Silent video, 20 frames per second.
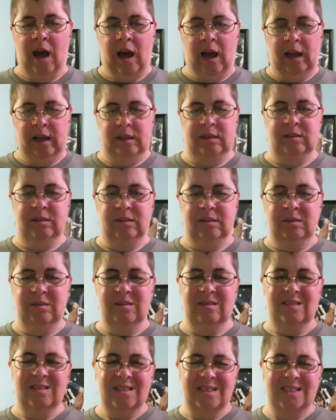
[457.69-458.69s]
I
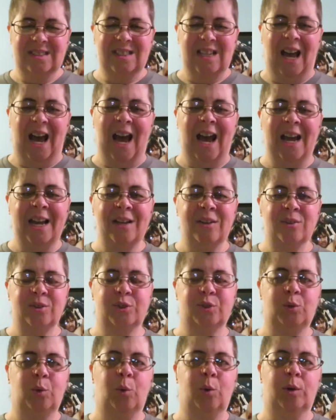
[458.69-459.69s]
kind of
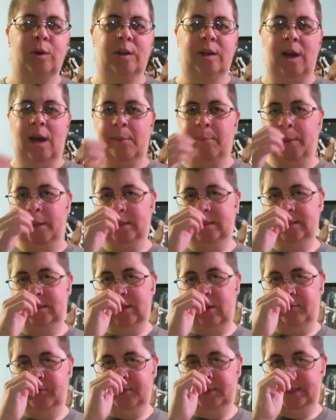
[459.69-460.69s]
sort of got my
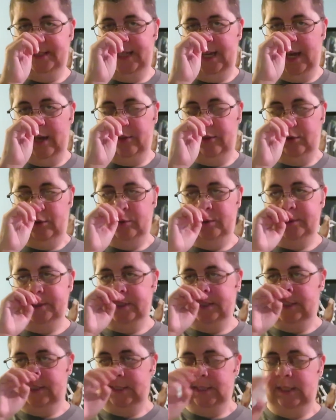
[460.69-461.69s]
stuff together
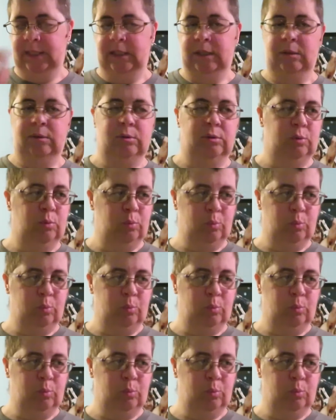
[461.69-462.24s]
to see,